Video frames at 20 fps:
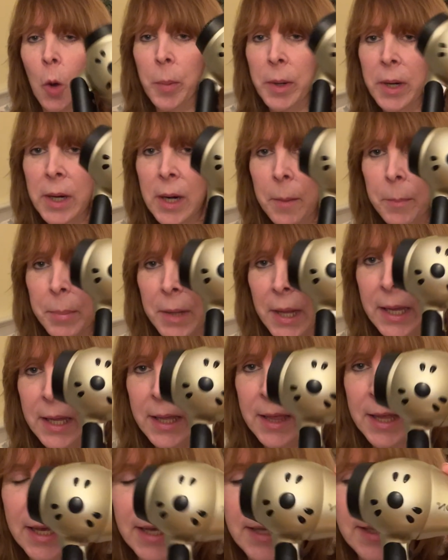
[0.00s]
open it up like
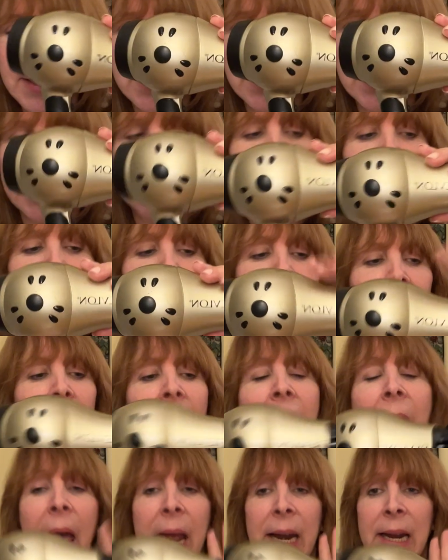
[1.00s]
this.
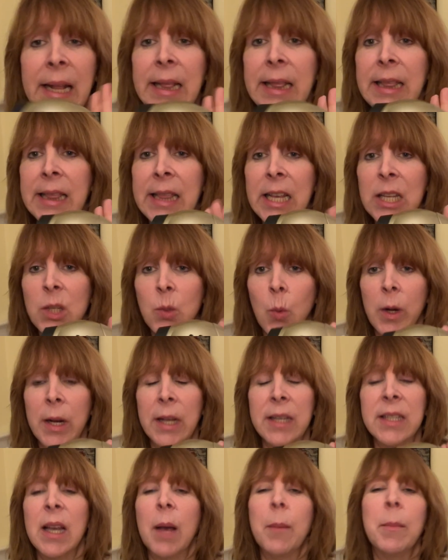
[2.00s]
And this one
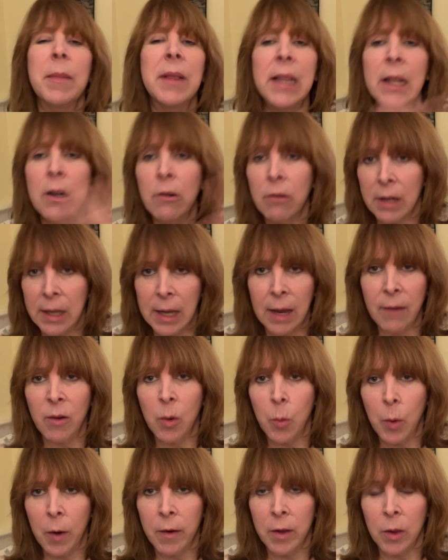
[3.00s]
has come literally
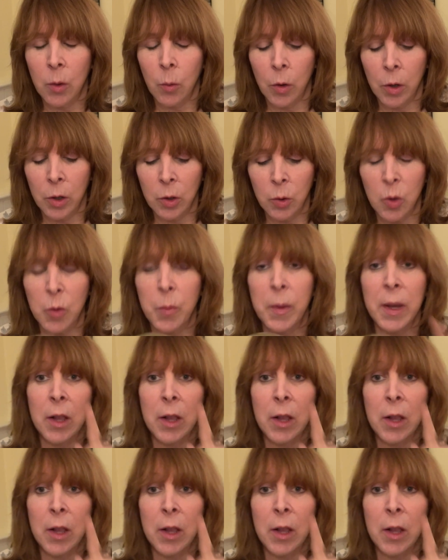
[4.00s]
everywhere in the world with me.